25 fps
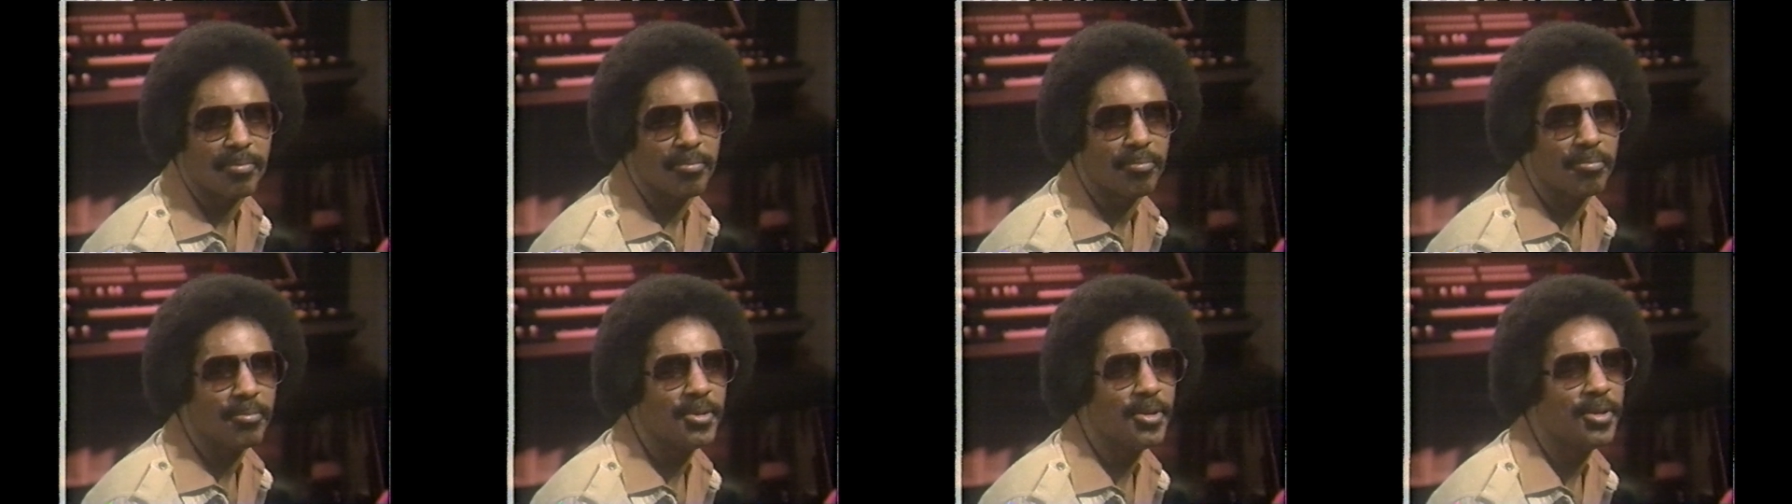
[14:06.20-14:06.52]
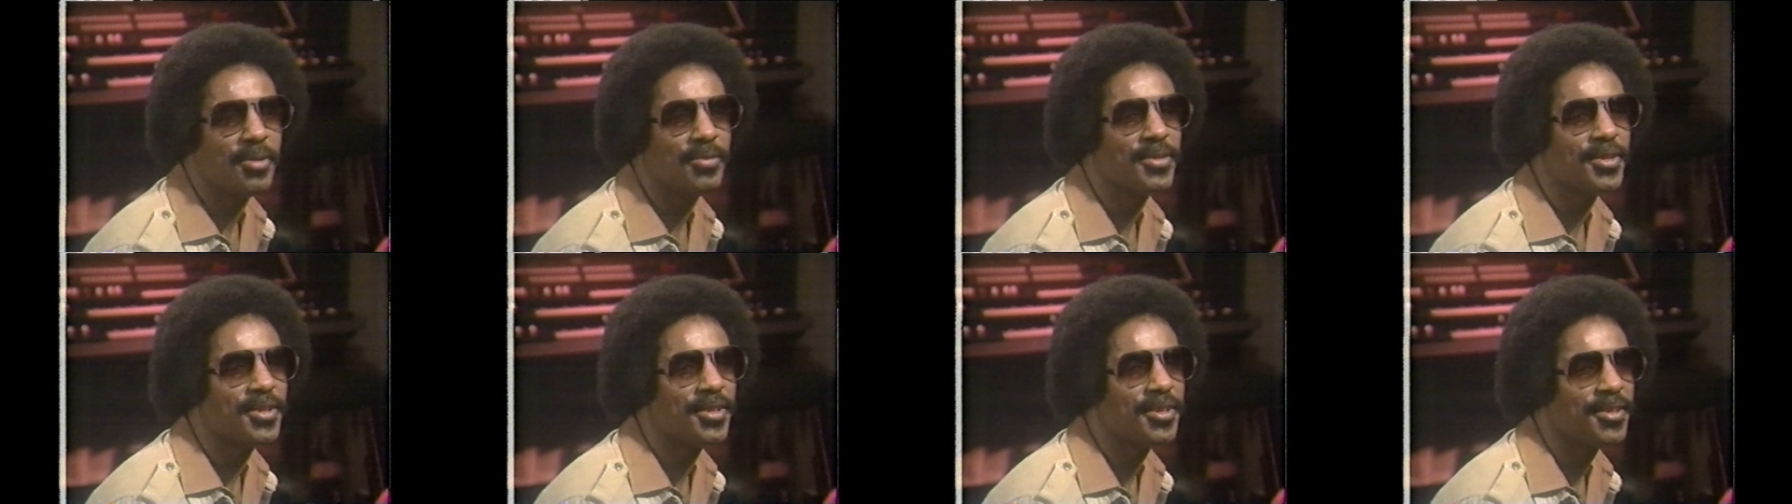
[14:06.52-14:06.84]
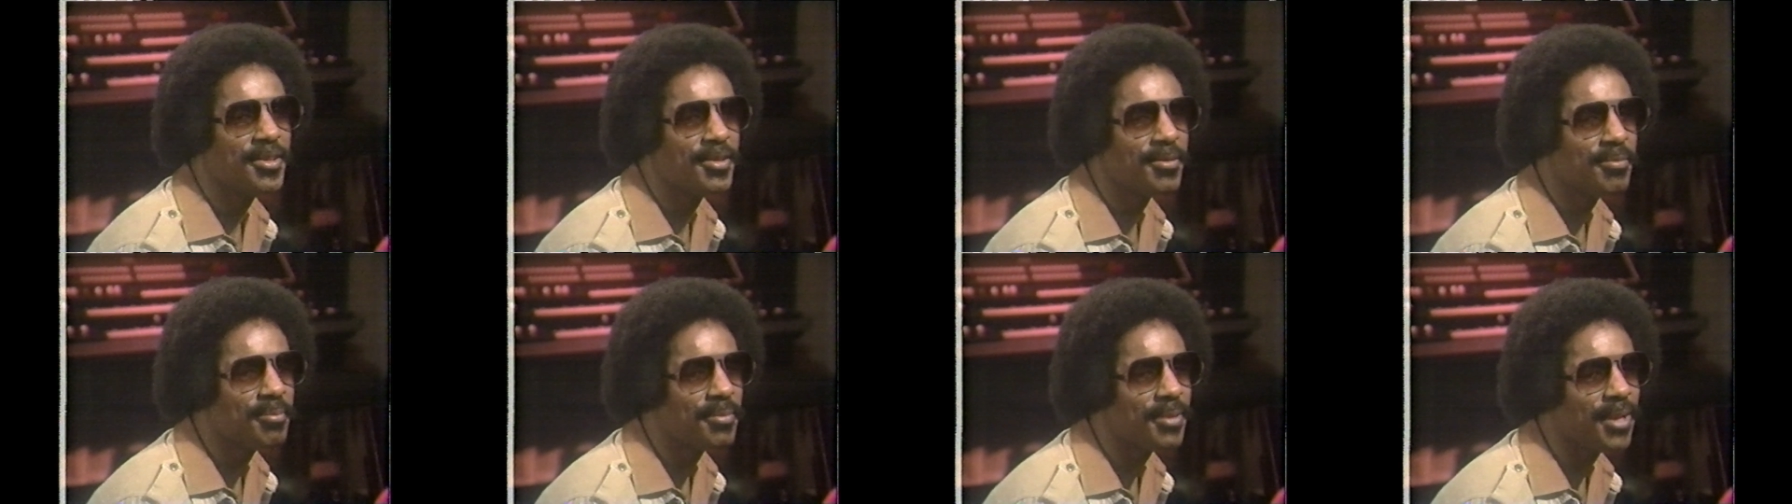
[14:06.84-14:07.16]
Move
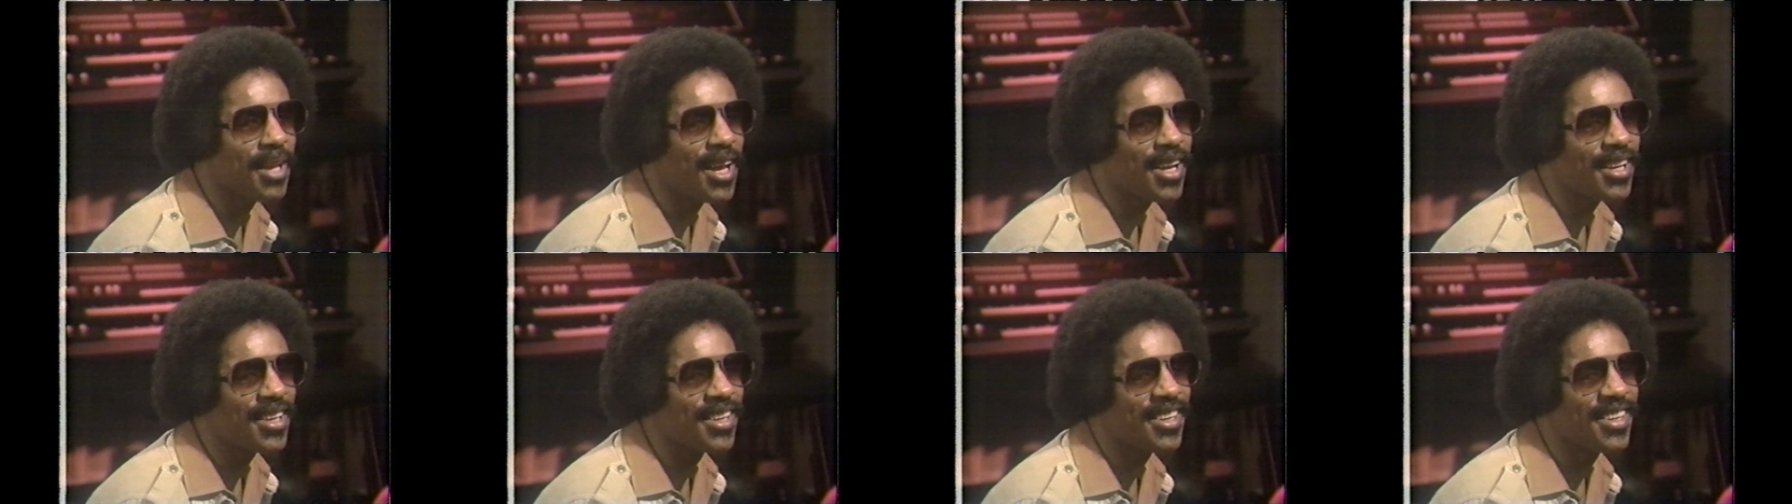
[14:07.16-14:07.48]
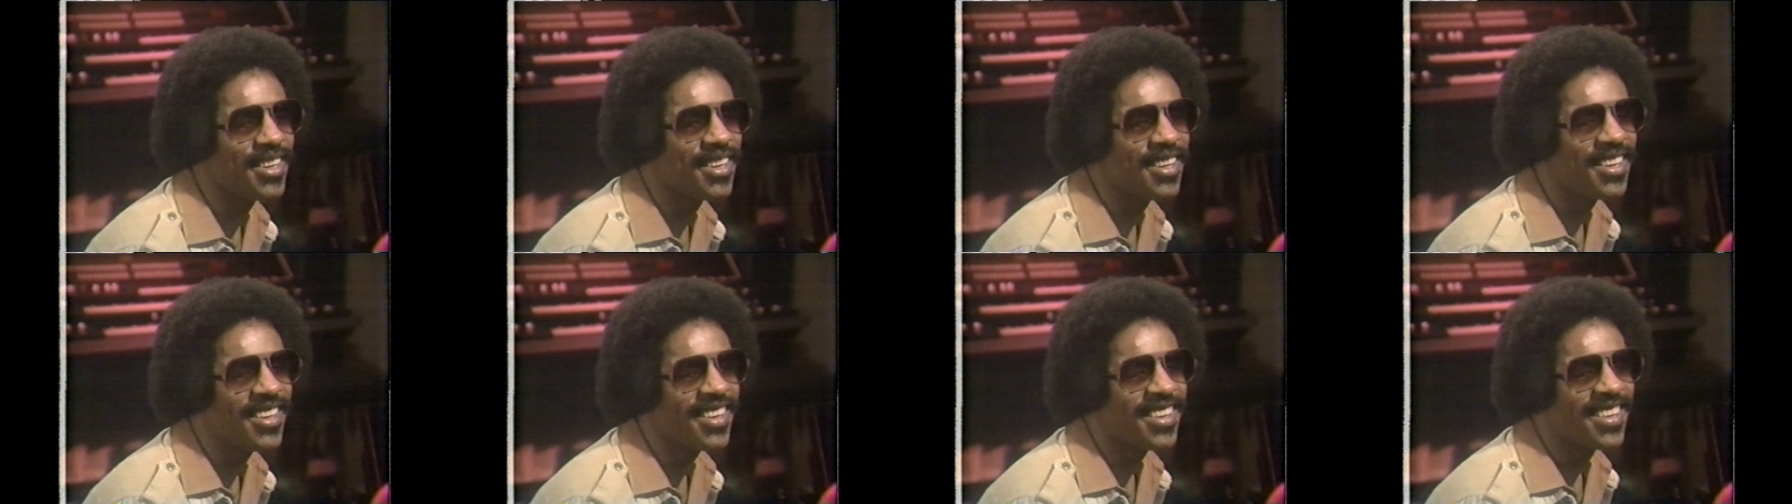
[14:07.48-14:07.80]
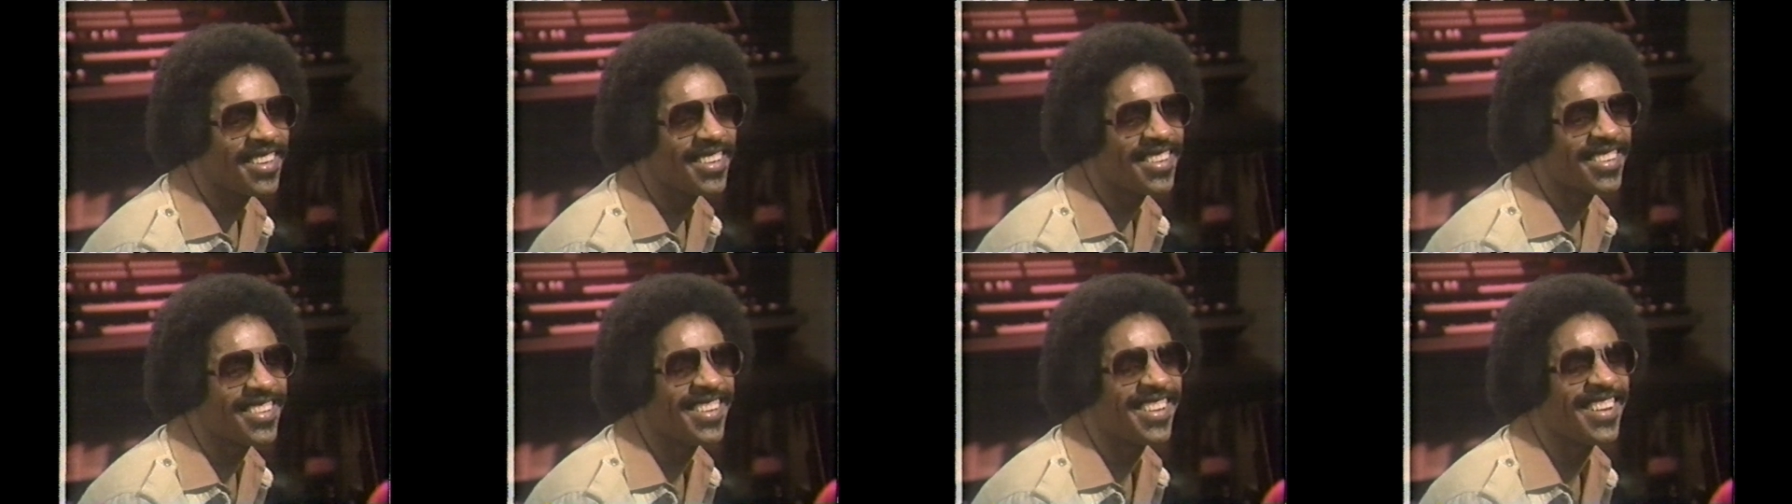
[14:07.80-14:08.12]
on, Blackie.
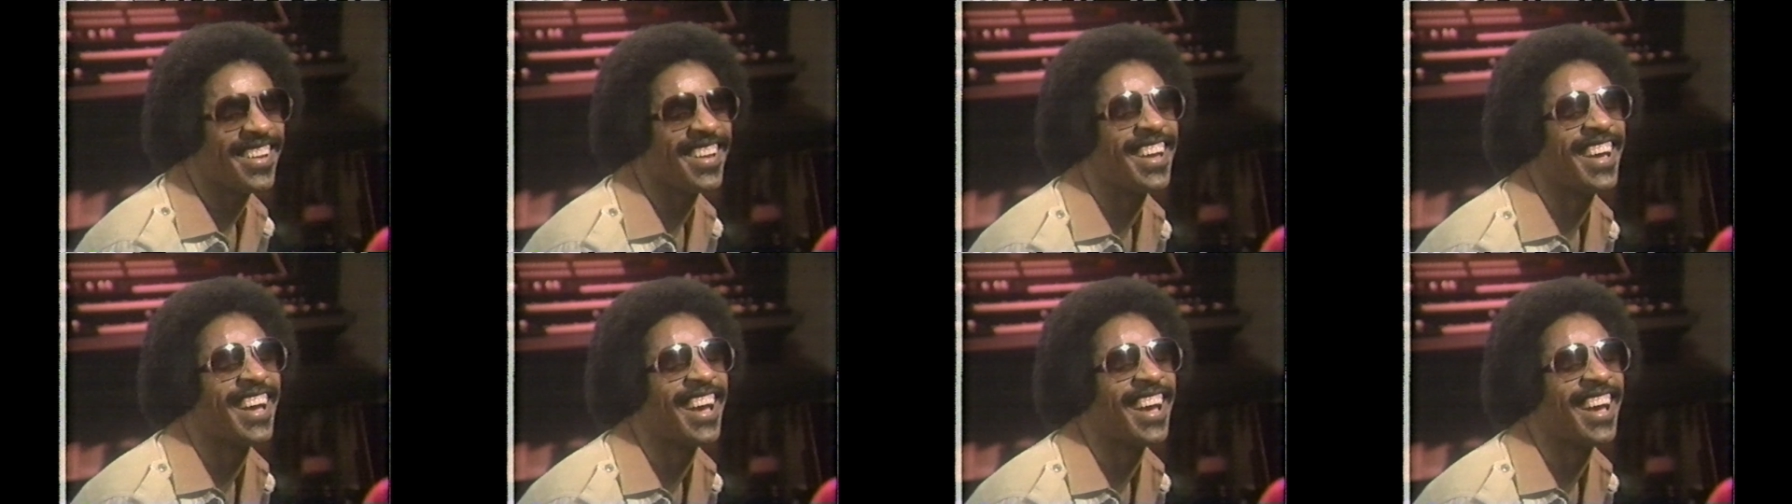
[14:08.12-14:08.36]
No.